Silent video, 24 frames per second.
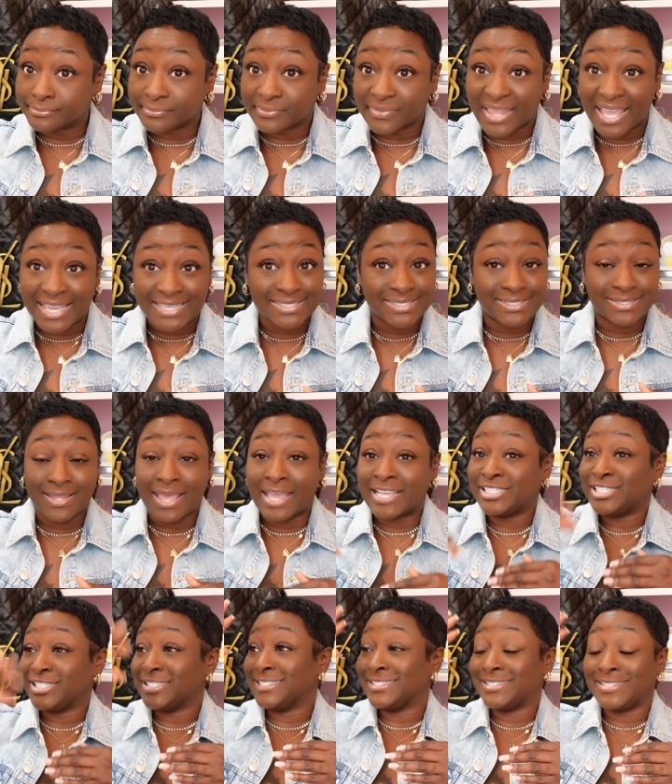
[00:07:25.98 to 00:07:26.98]

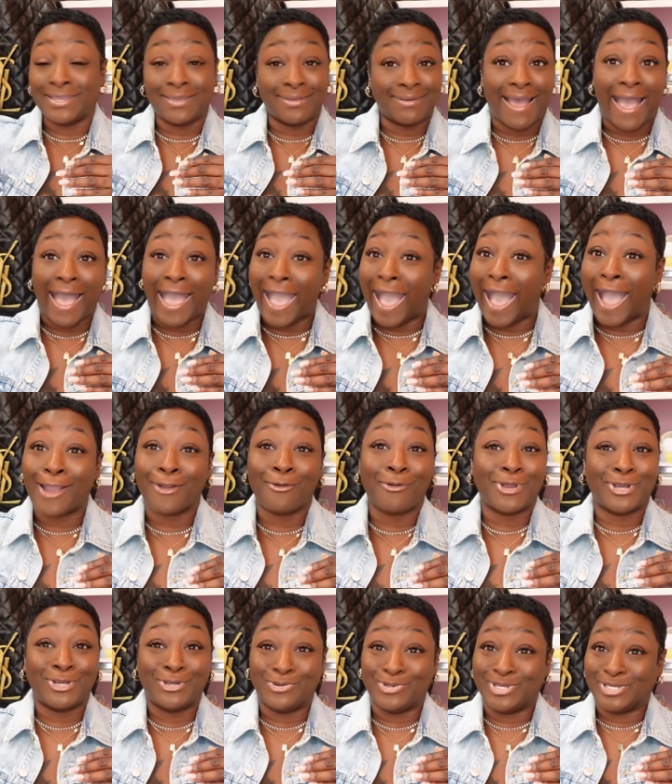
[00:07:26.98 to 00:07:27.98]
That's just it. I
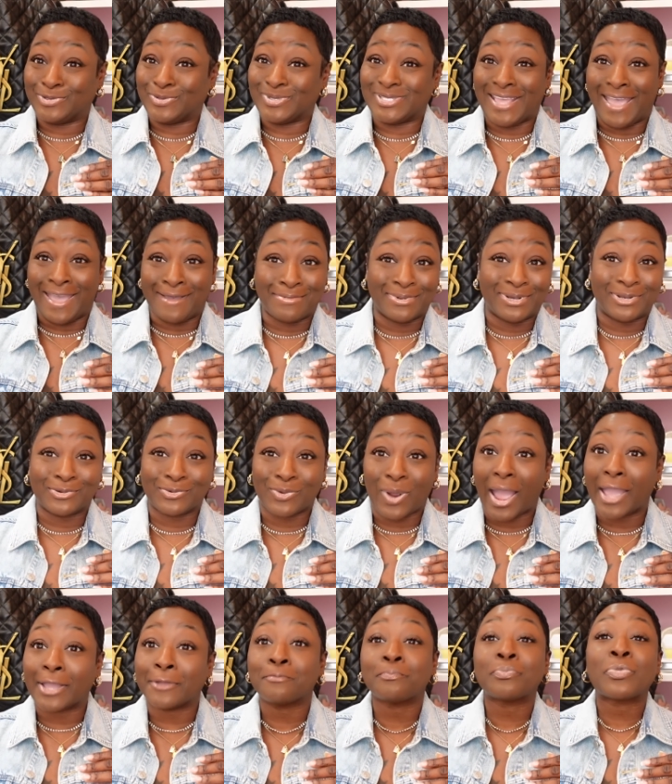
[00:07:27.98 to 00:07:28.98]
already knew this was happening,
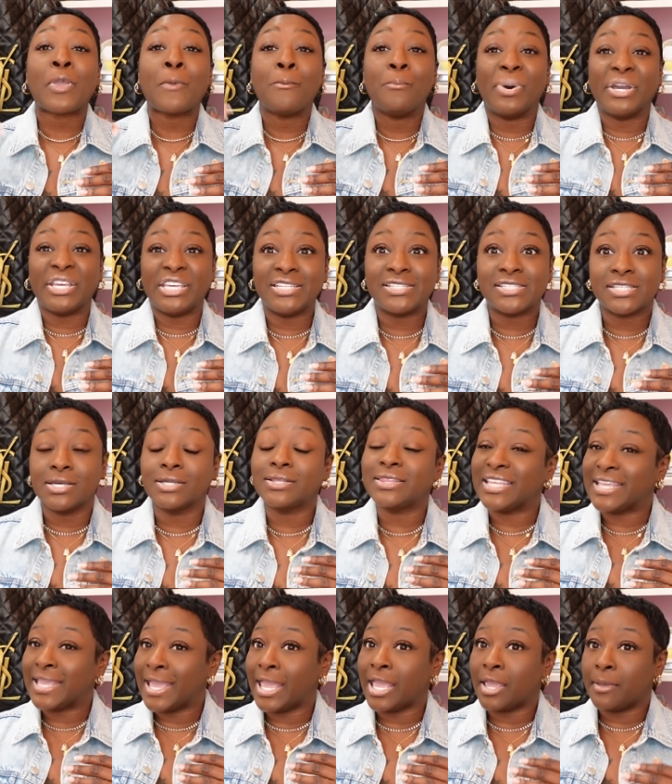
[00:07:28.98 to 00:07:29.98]
right? But he took
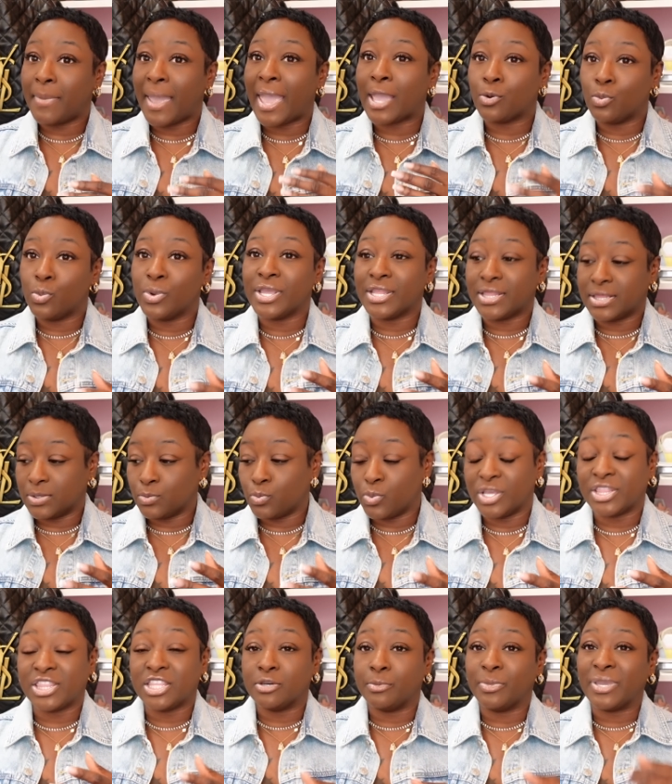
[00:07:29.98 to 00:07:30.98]
the handbag
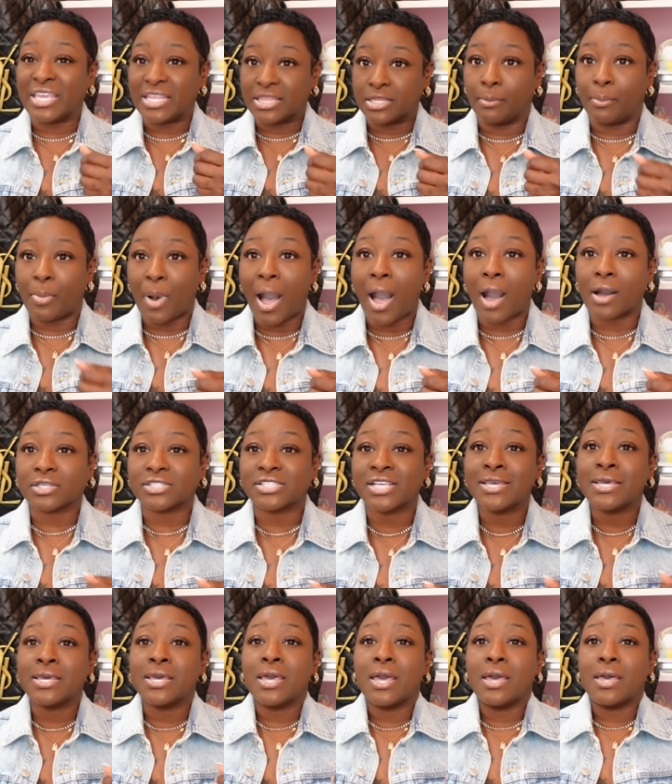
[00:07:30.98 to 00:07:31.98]
with him in the box.
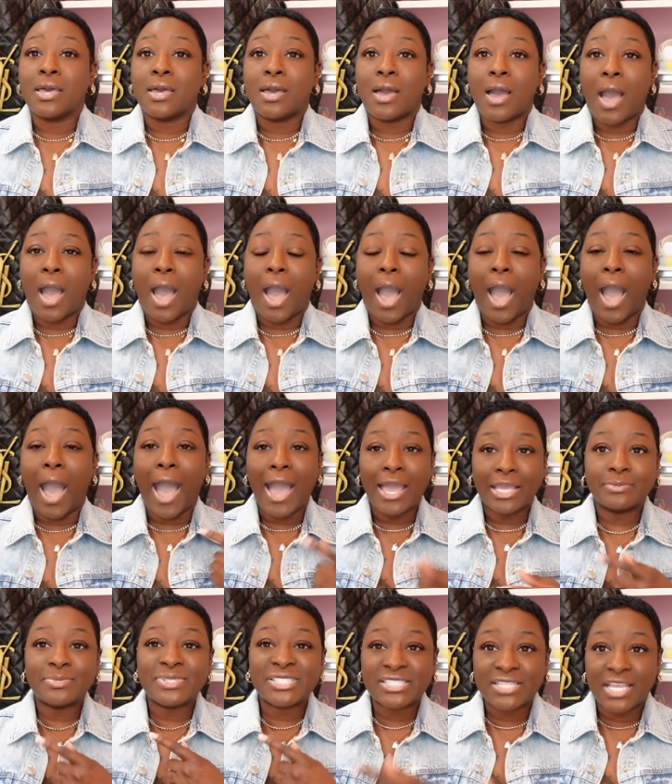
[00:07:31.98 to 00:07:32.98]

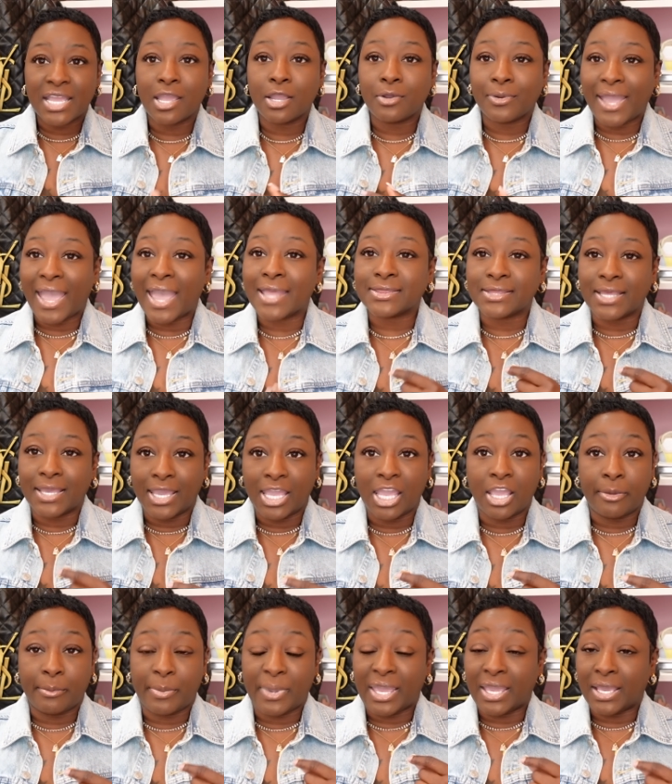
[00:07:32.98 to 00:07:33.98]
I'm staring at the
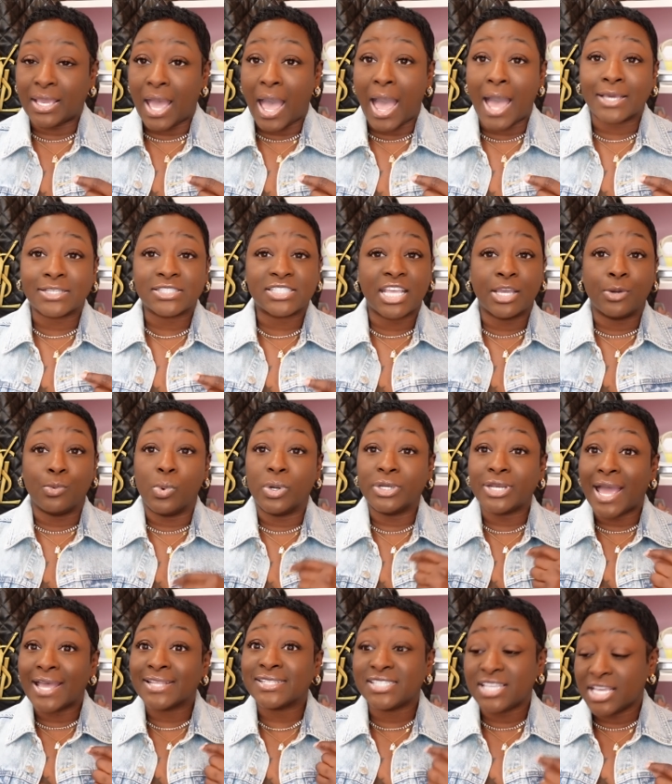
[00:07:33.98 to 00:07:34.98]
handbag, guys. And when
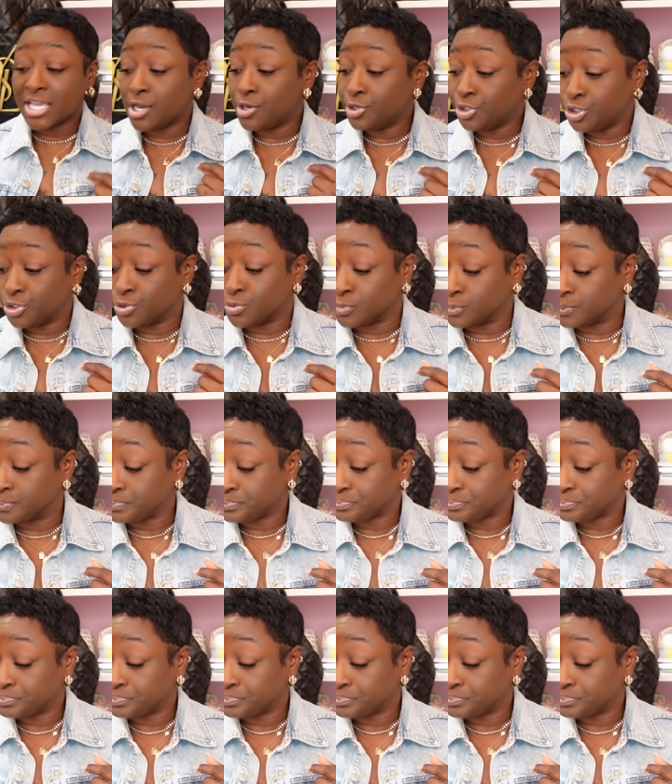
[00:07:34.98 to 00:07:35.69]
I tell you,